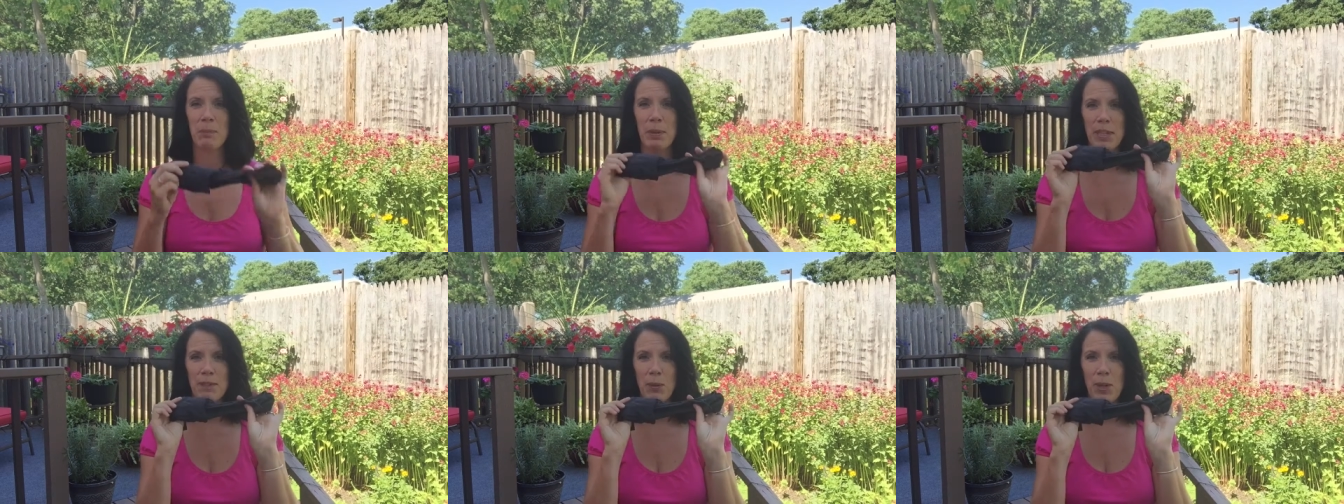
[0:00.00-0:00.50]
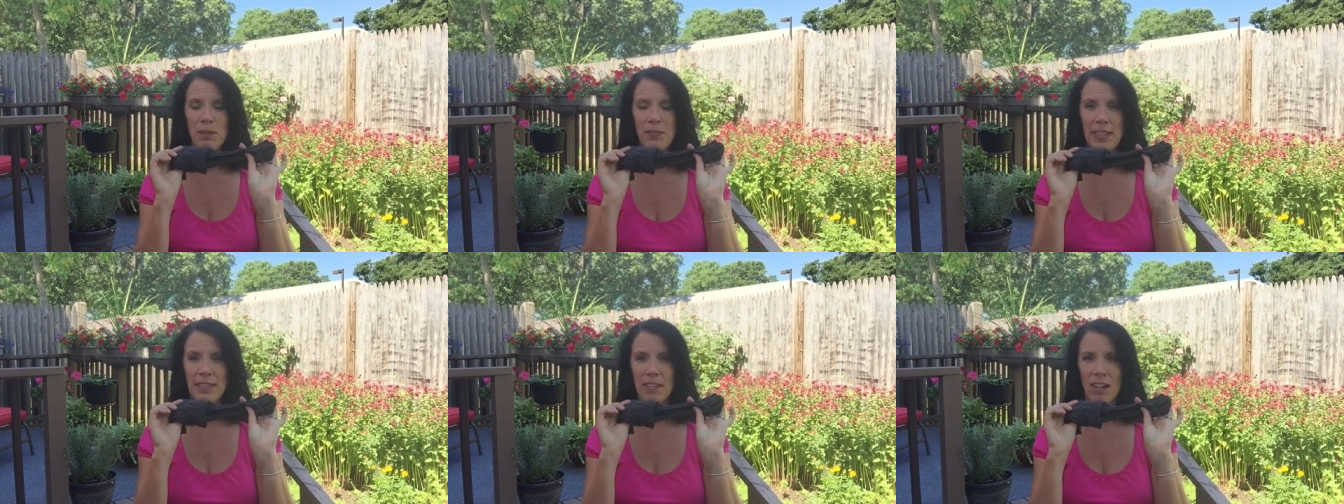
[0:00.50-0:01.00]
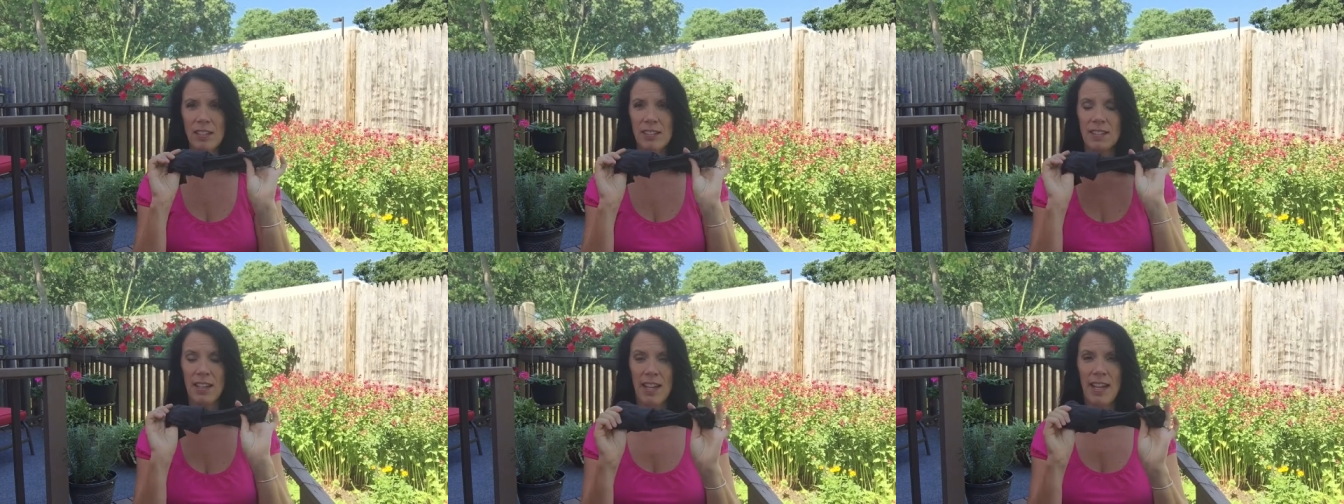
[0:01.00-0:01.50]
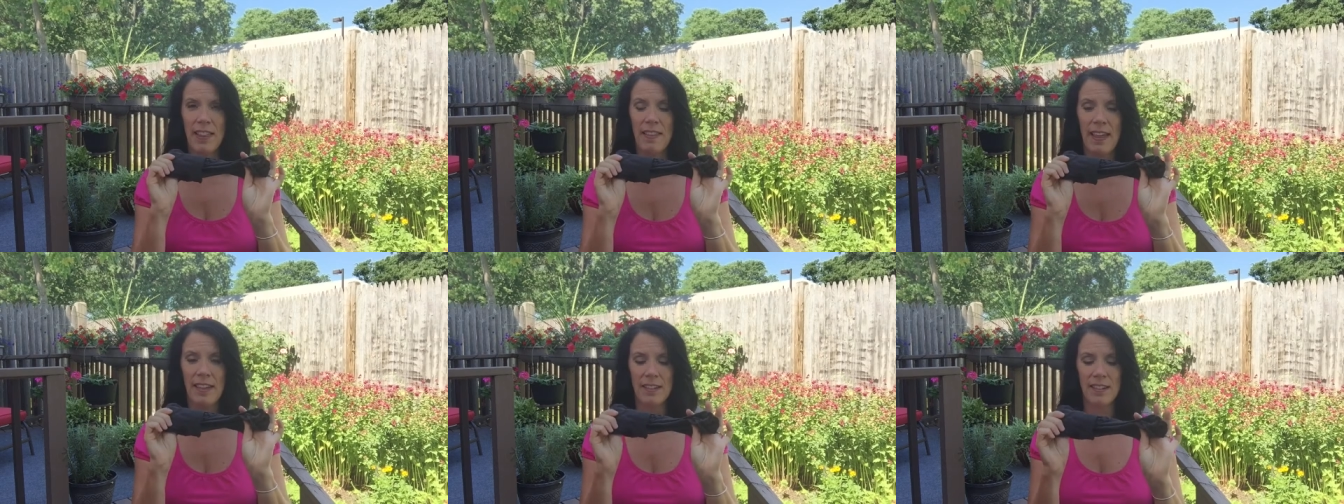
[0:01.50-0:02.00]
But if you wear flight socks,
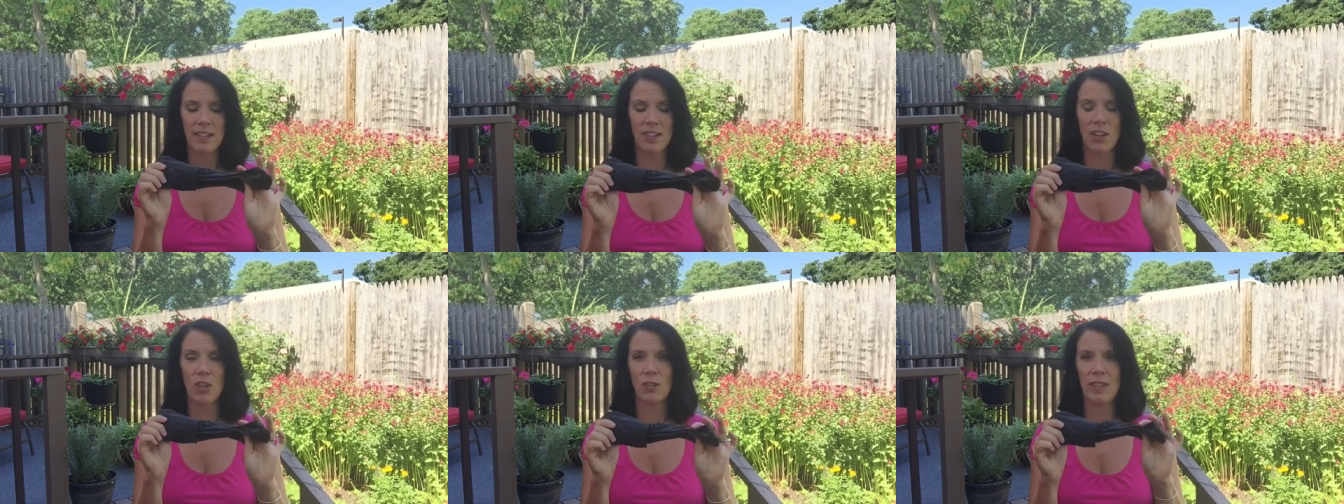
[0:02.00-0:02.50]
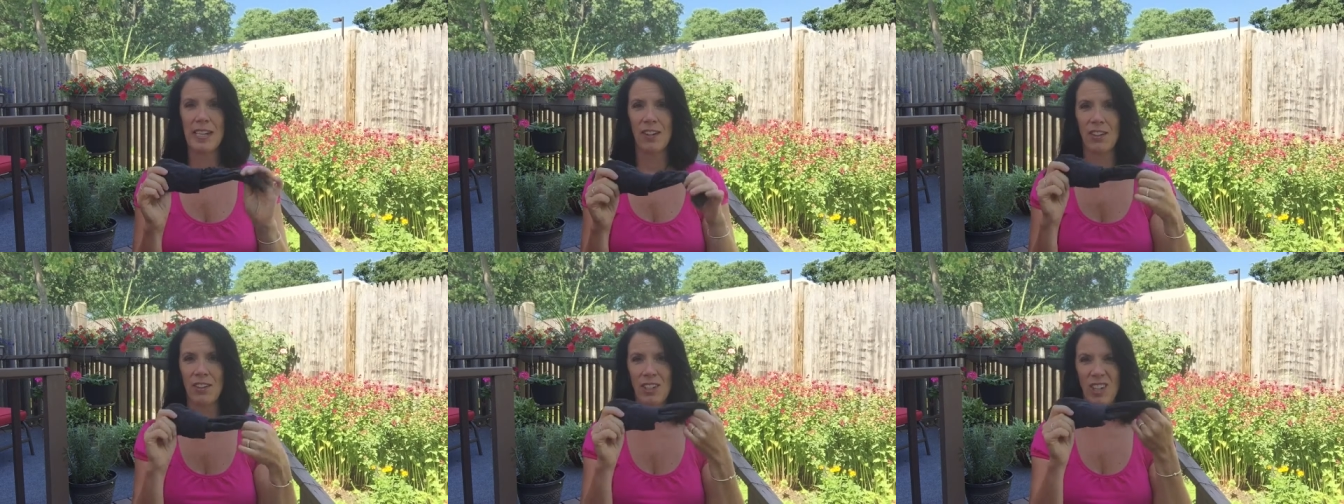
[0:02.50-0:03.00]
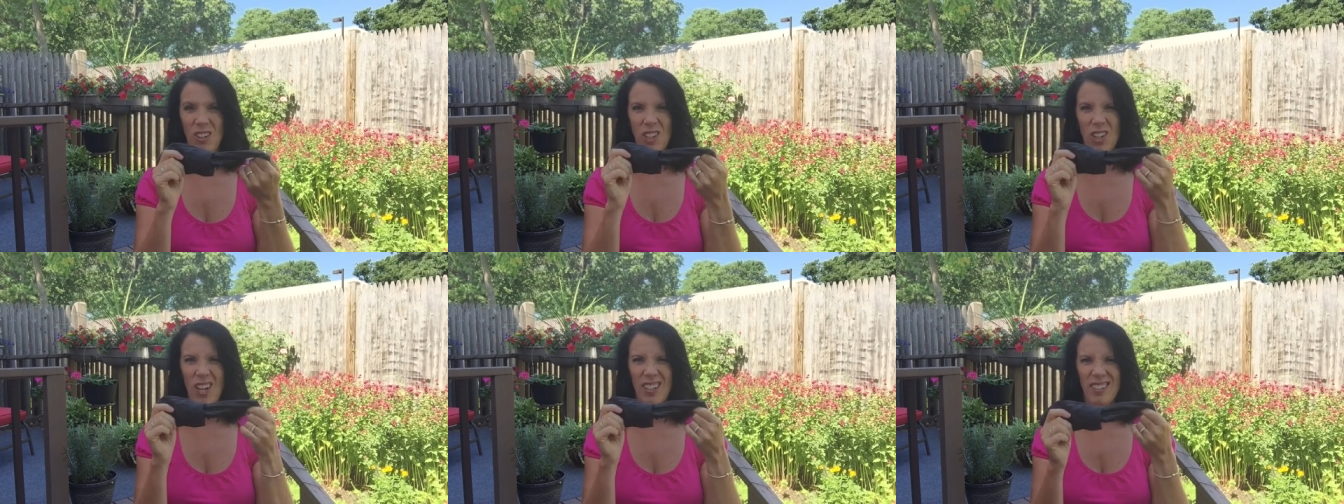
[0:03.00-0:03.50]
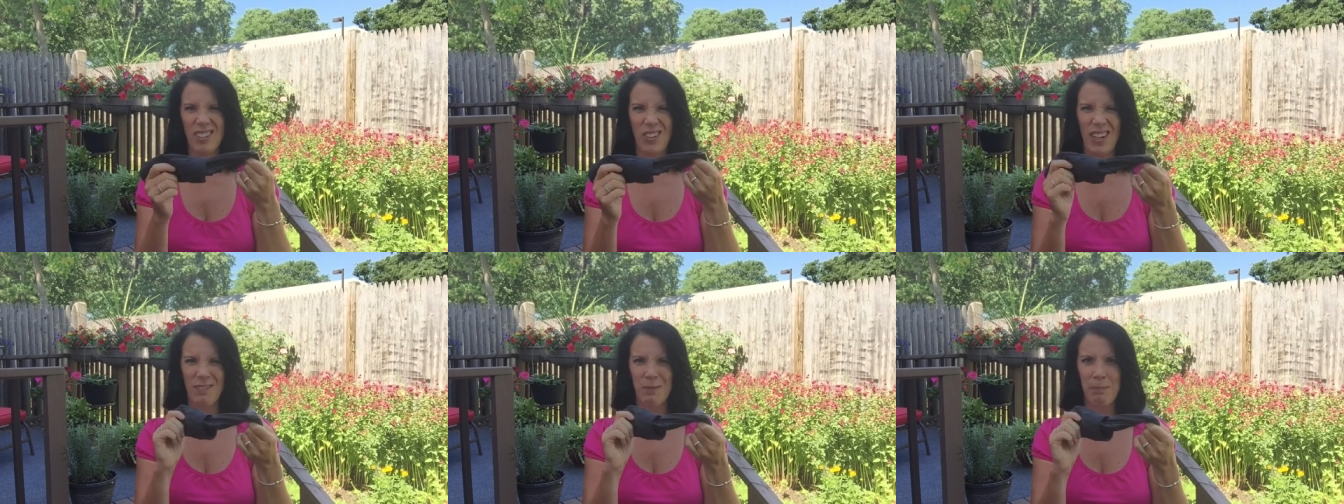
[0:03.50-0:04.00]
then not only are you don't
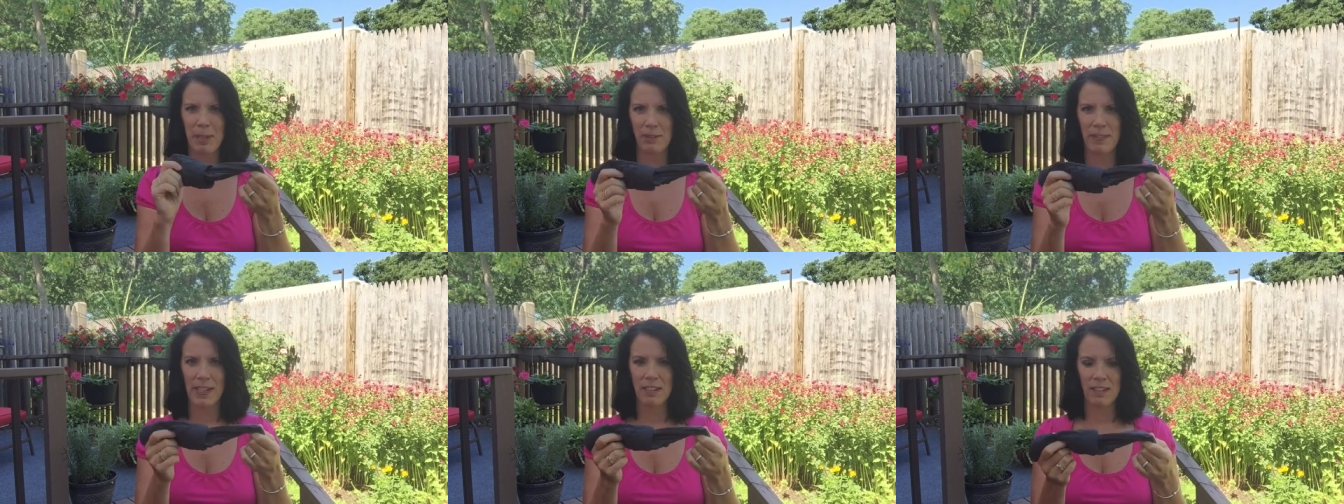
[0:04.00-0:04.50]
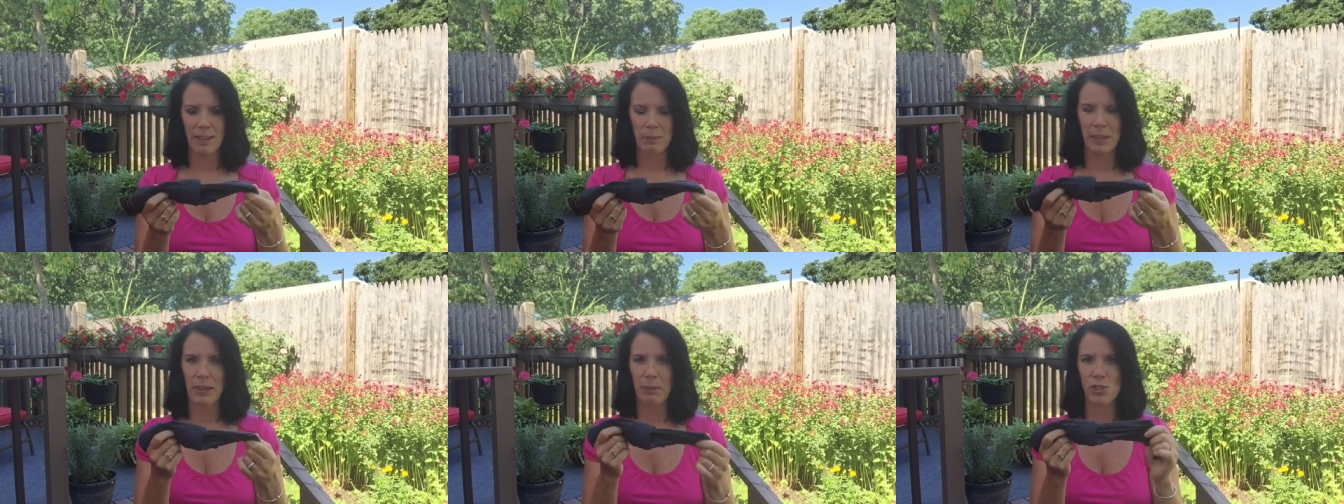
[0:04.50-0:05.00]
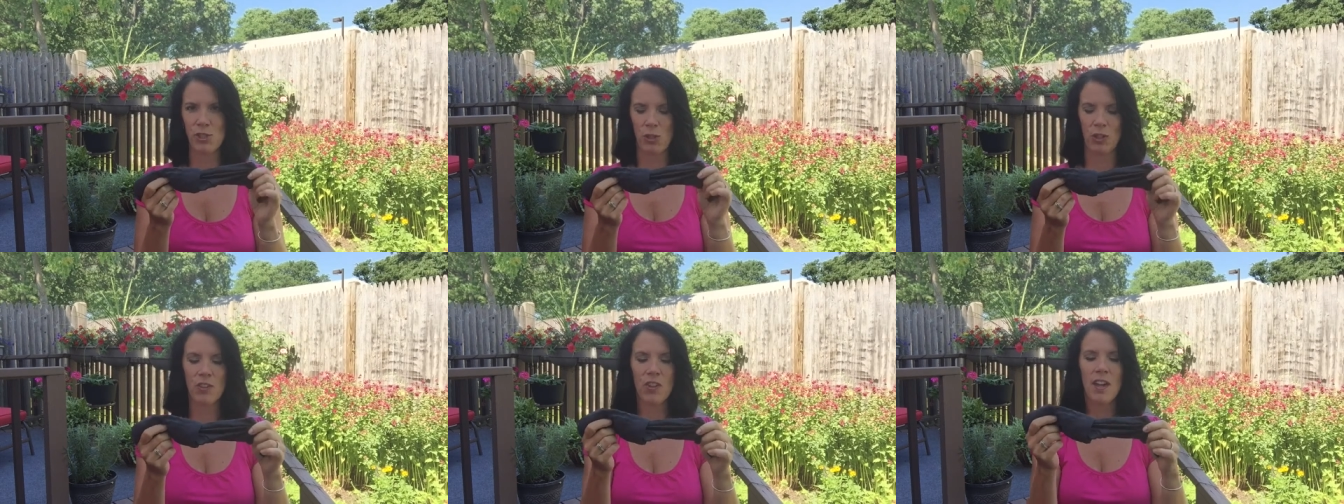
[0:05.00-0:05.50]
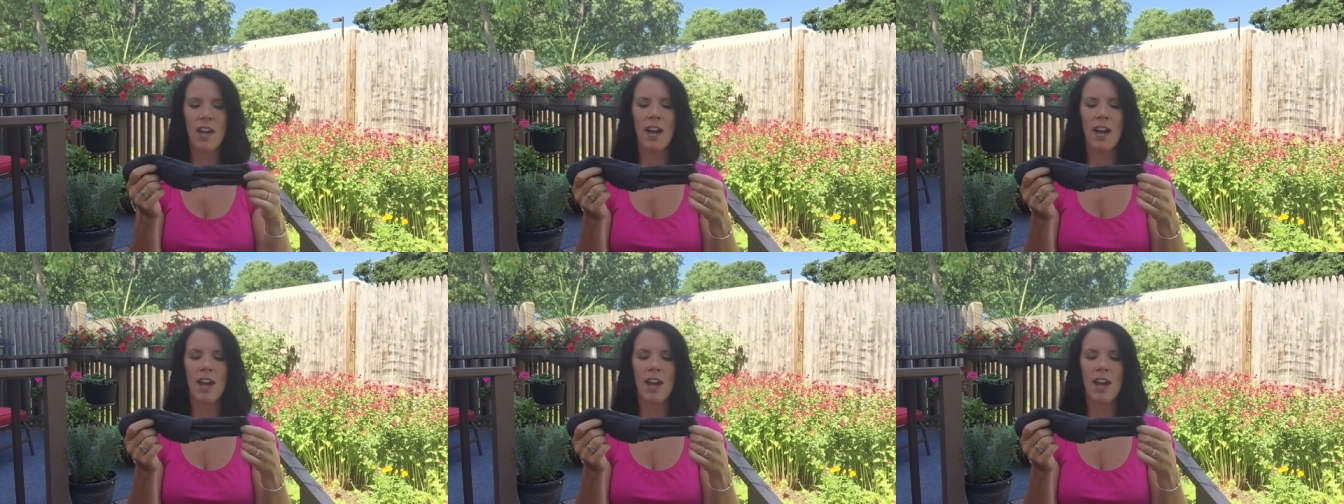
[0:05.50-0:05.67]
have bare feet on the plane, which is gross,